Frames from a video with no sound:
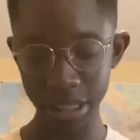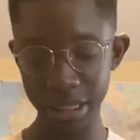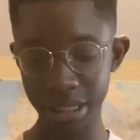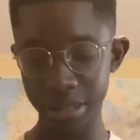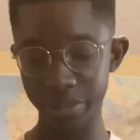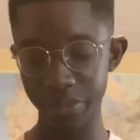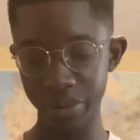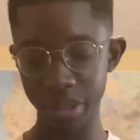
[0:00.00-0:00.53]

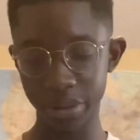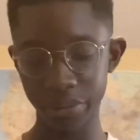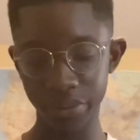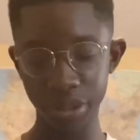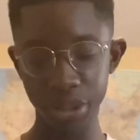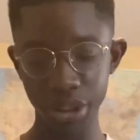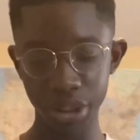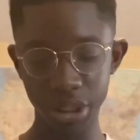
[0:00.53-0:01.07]
convenient
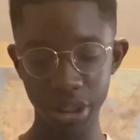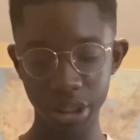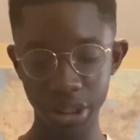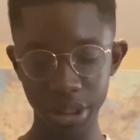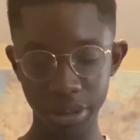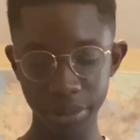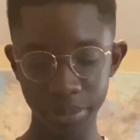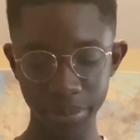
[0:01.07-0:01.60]
feature.
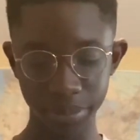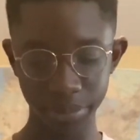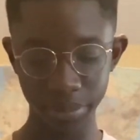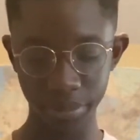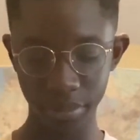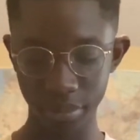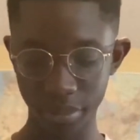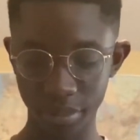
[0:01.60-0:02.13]

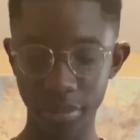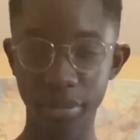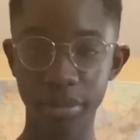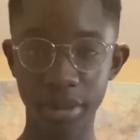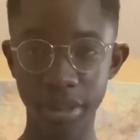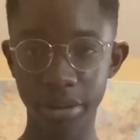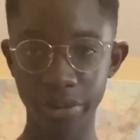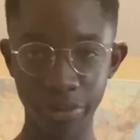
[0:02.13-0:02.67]

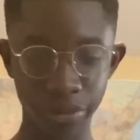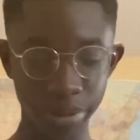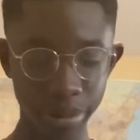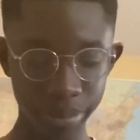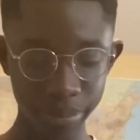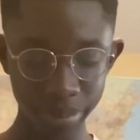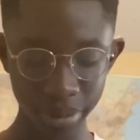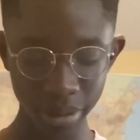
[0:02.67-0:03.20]
Flip
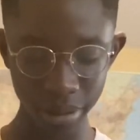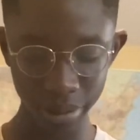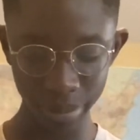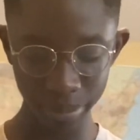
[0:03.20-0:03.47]
book and